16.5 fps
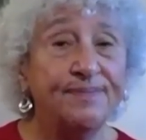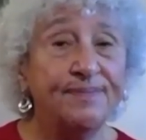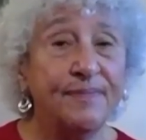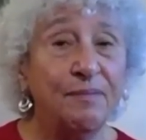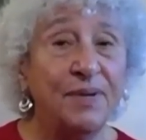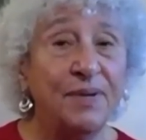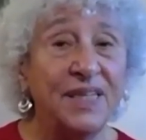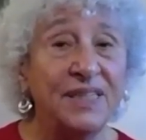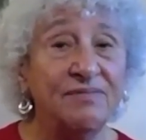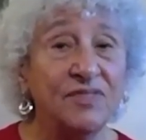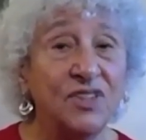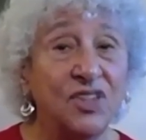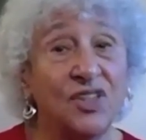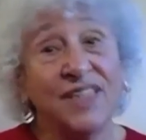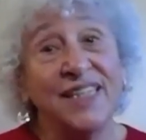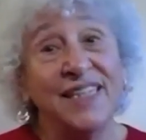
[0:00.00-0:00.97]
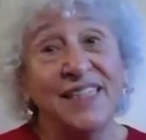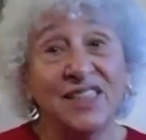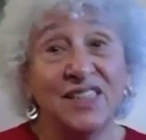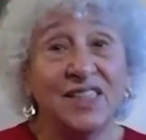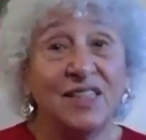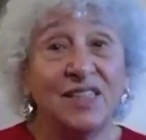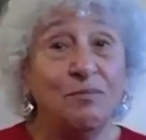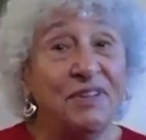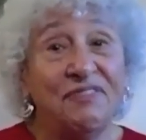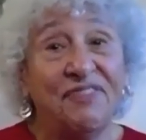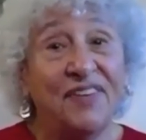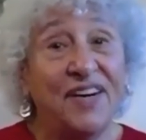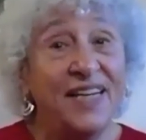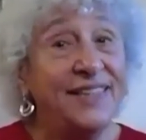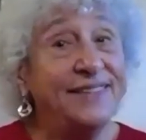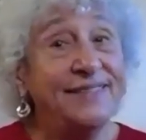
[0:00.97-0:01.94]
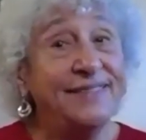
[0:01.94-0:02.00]
But cooking can be
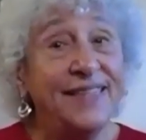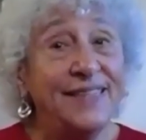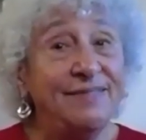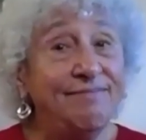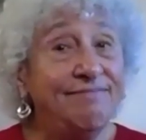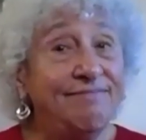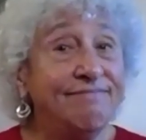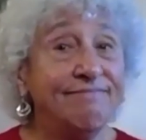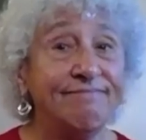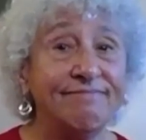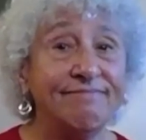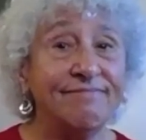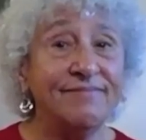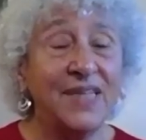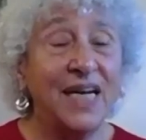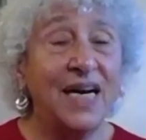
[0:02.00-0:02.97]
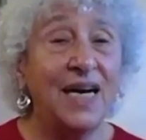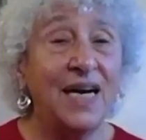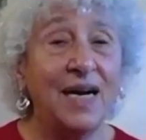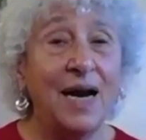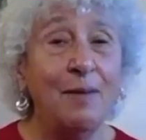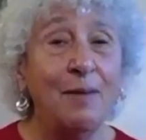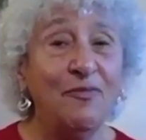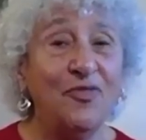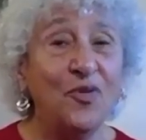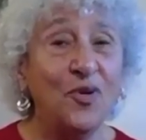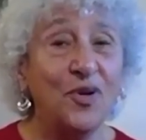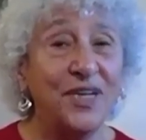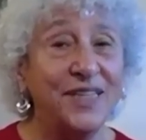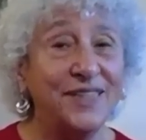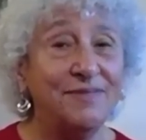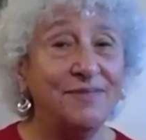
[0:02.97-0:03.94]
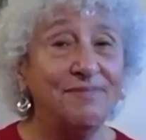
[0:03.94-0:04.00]
fun, and I'm for
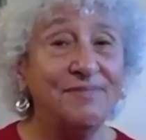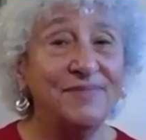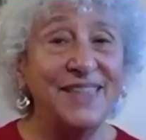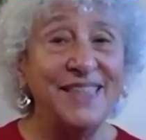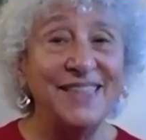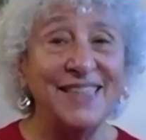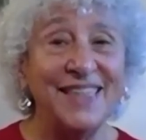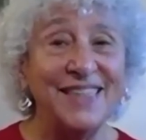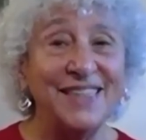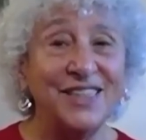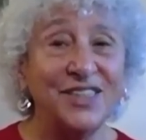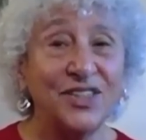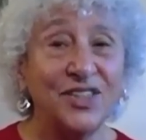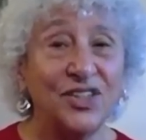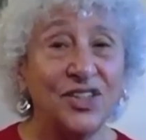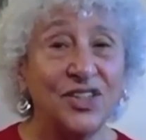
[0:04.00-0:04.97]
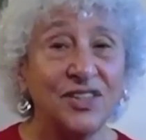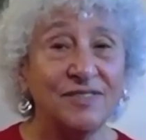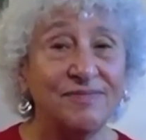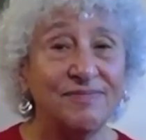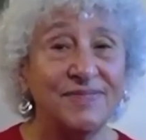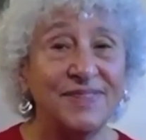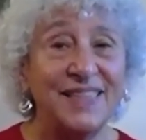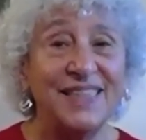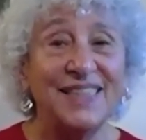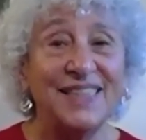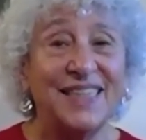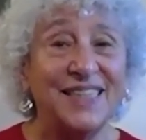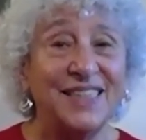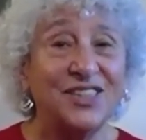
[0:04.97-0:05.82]
it. Teach kids to cook. Teach kids